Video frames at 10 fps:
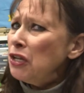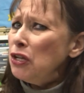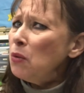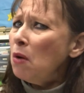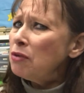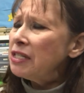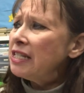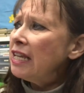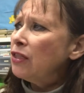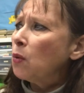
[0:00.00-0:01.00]
You won't
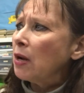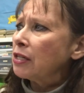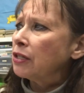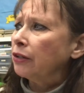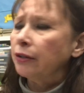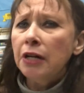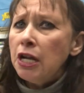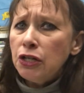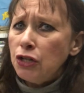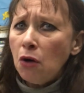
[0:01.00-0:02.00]
see the Once-ler,
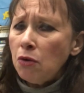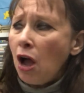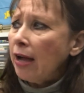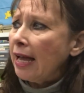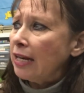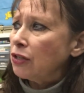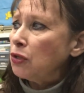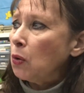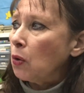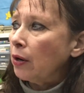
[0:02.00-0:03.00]
don't knock at his
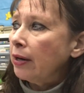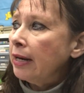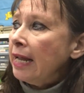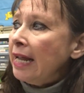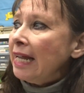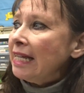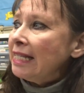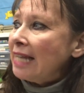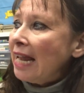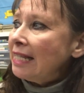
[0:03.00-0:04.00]
door. He
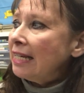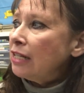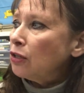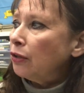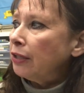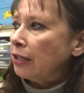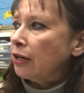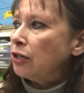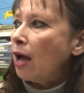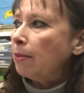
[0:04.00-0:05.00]
stays in his lurkin
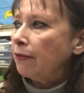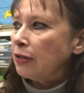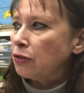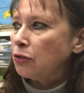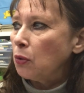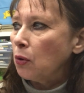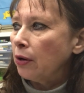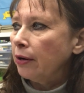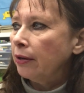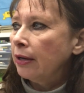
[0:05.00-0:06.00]
on top of his
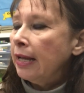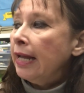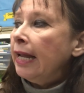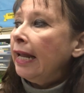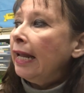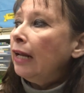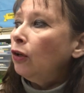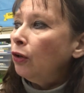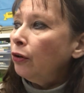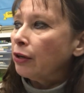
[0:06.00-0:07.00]
store. He
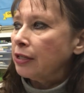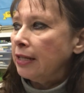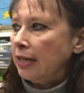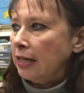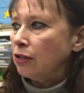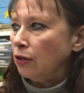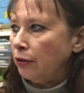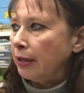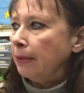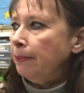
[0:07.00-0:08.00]
lurks in his
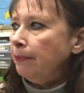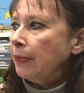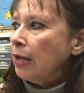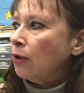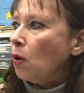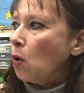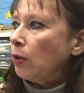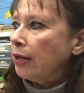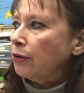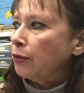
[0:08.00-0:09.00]
lurkin,
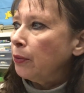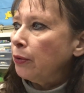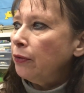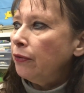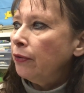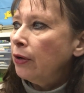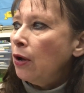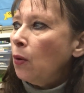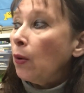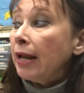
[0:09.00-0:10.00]
cold under the roof,
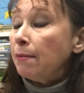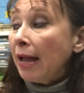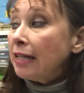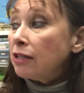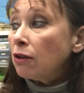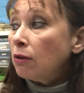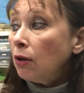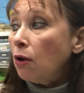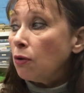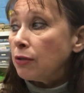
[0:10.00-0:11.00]
where he makes his own
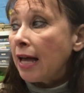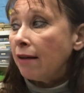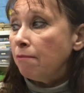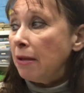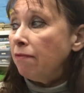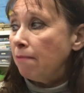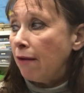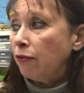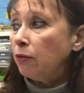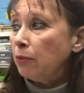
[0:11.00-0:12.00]
clothes out of
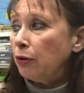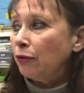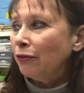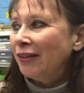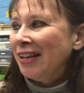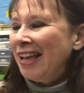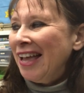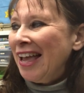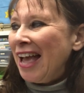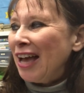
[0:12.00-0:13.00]
miff-muffled moof.
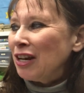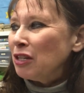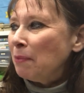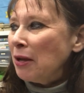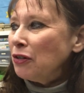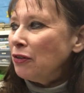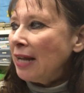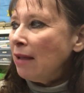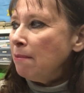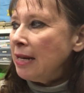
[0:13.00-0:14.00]
On special
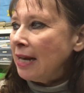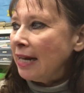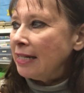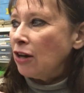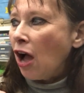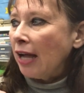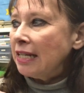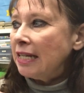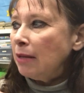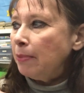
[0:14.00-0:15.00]
dank midnights in
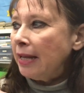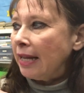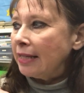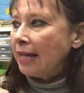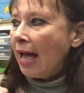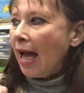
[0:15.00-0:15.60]
August he peeks